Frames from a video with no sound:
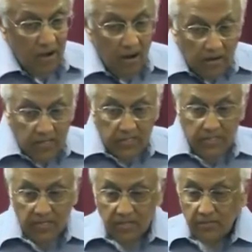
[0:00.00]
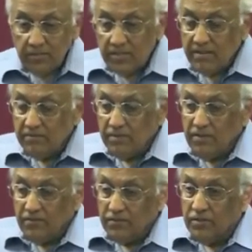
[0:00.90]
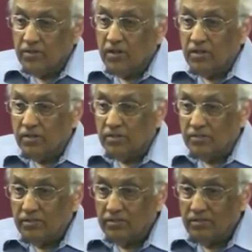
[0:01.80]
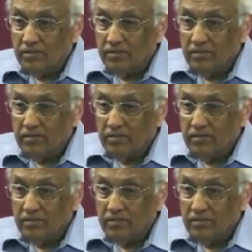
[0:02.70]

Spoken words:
Honesty, that's what saved the thief on the cross.